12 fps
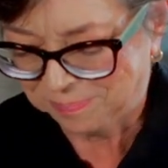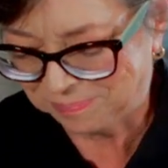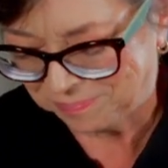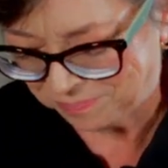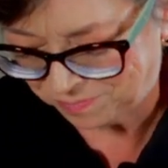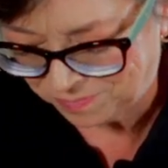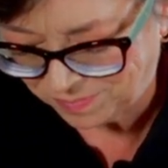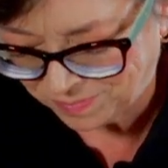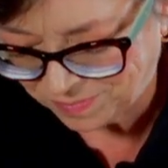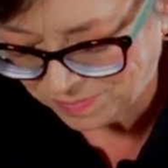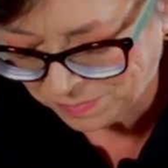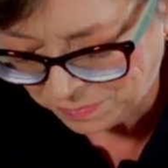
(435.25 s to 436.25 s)

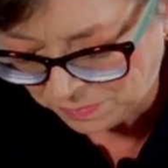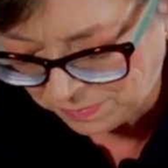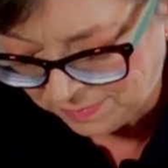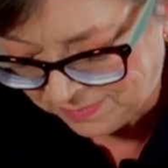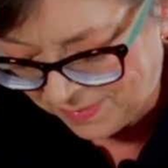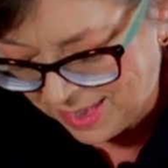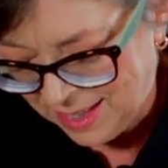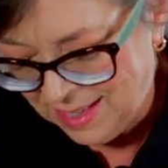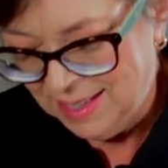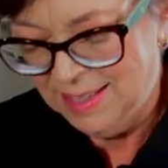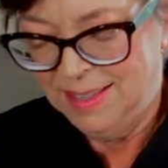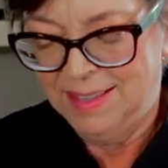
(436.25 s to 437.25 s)

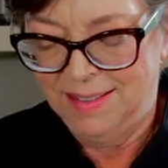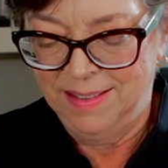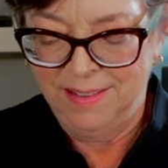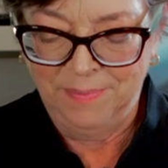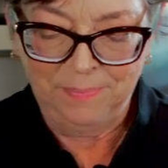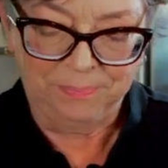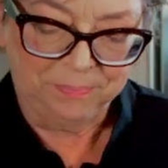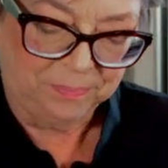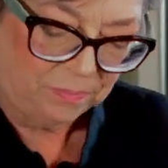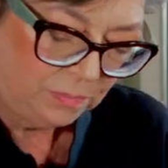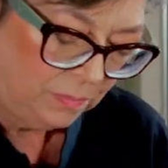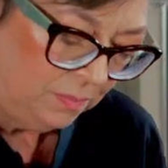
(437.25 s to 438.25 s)
[no speech]